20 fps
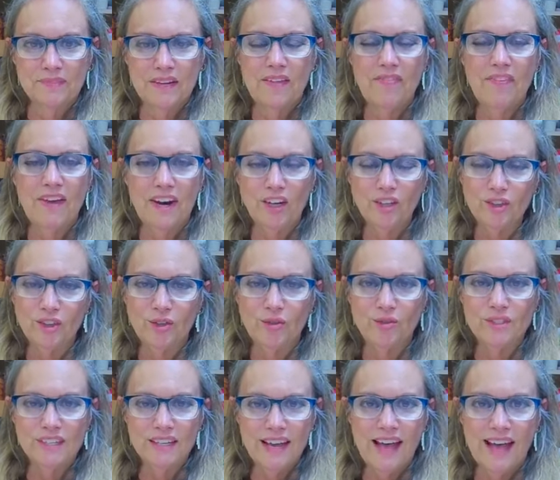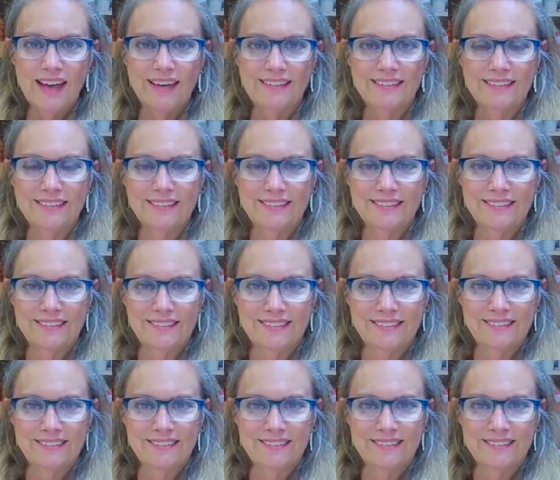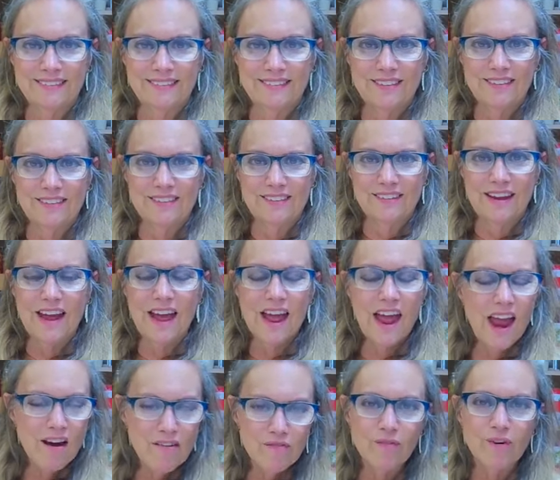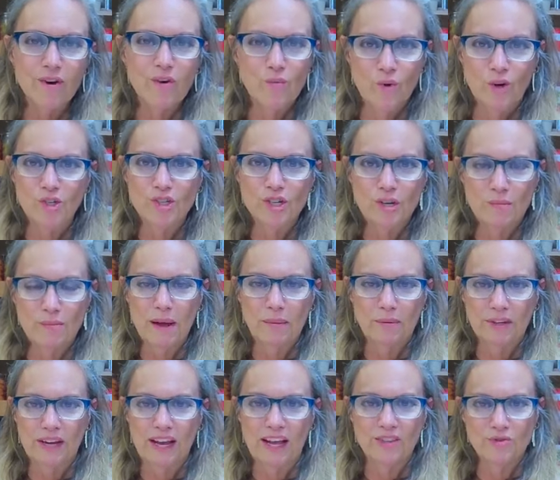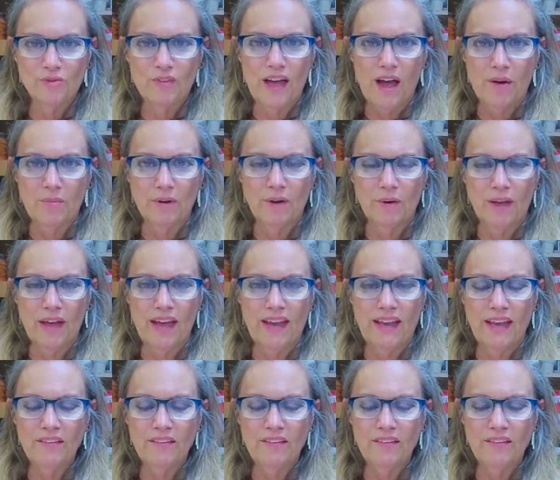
And that includes tonight. Everyone should be to answer that one. Okay.